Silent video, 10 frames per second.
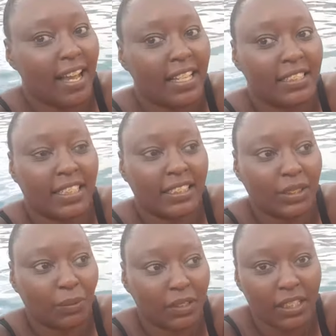I
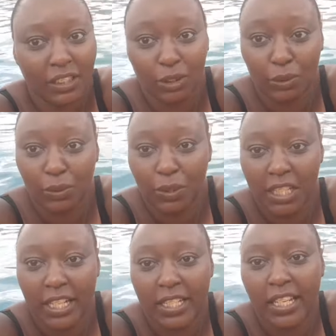just want us to
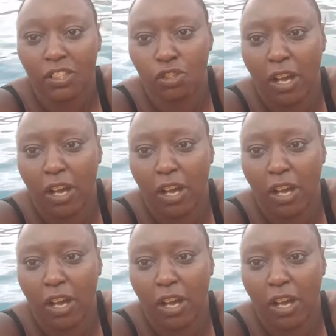really enjoy